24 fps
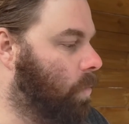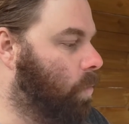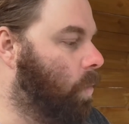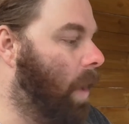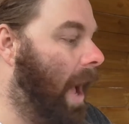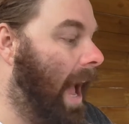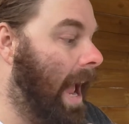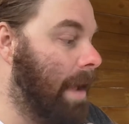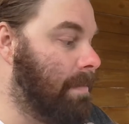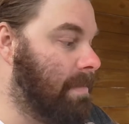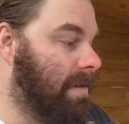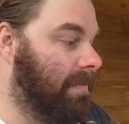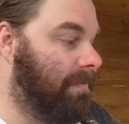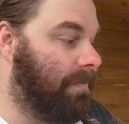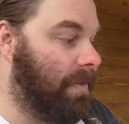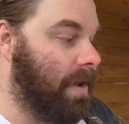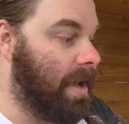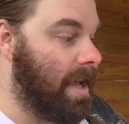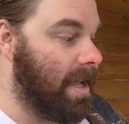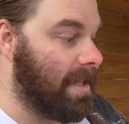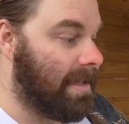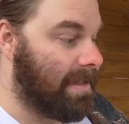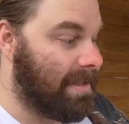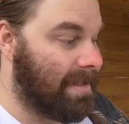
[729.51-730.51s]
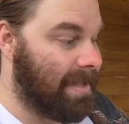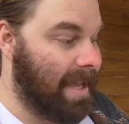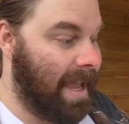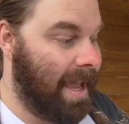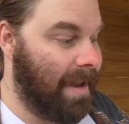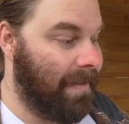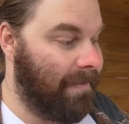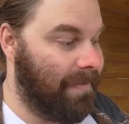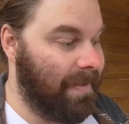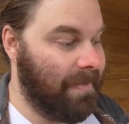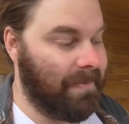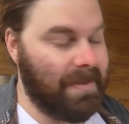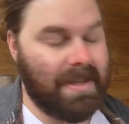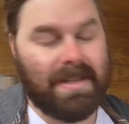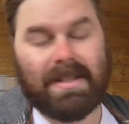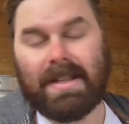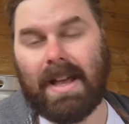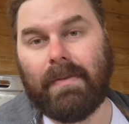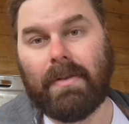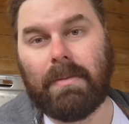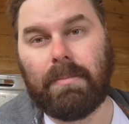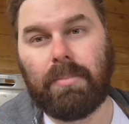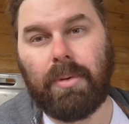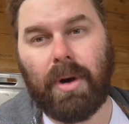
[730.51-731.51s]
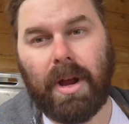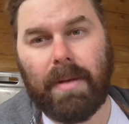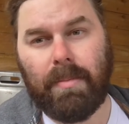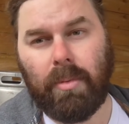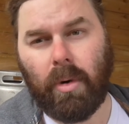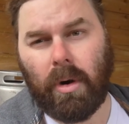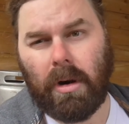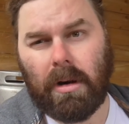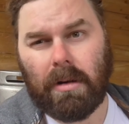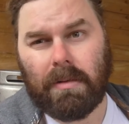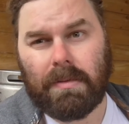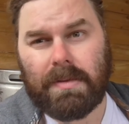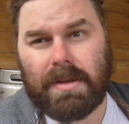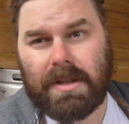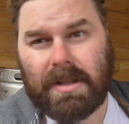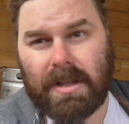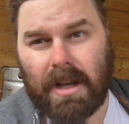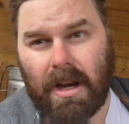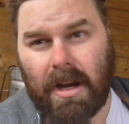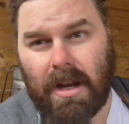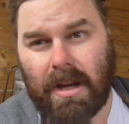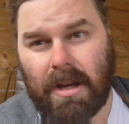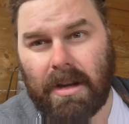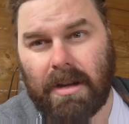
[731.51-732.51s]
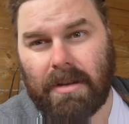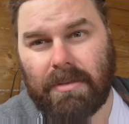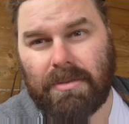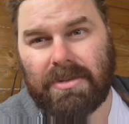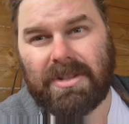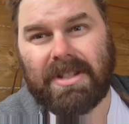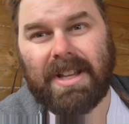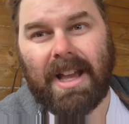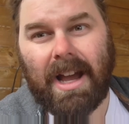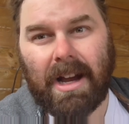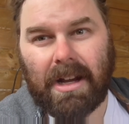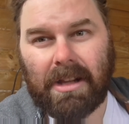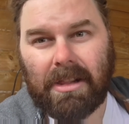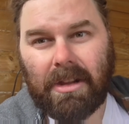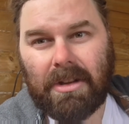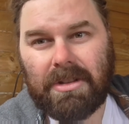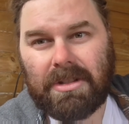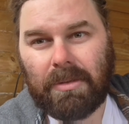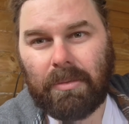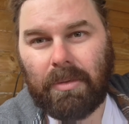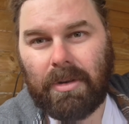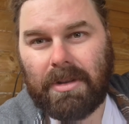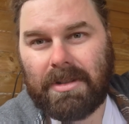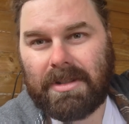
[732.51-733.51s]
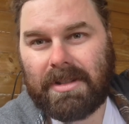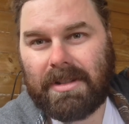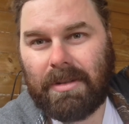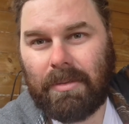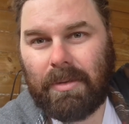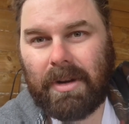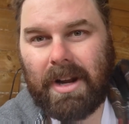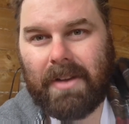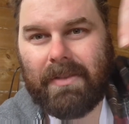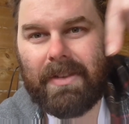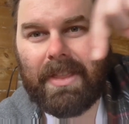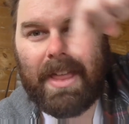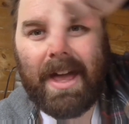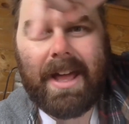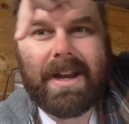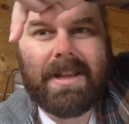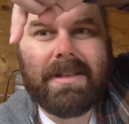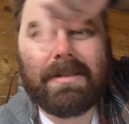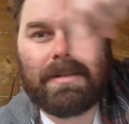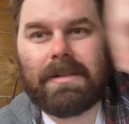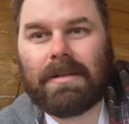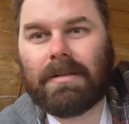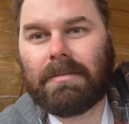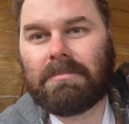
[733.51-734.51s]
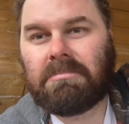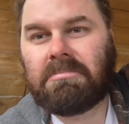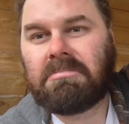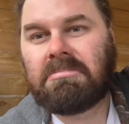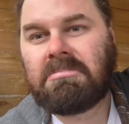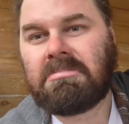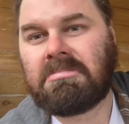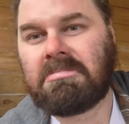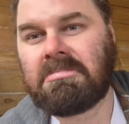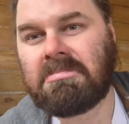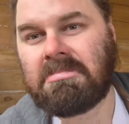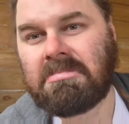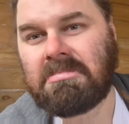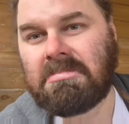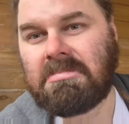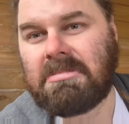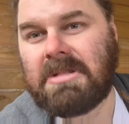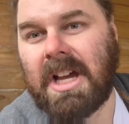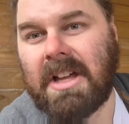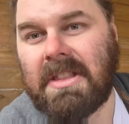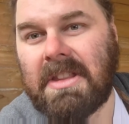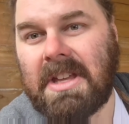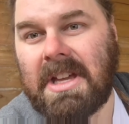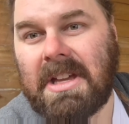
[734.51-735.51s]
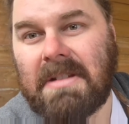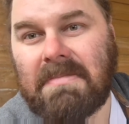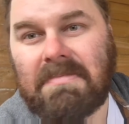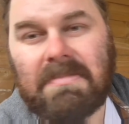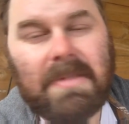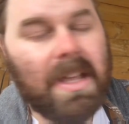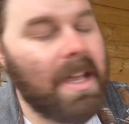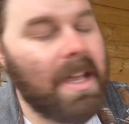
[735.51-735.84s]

We're aiming for 10:57 pre-boil, so we'll see how close it was to whatever that is down there.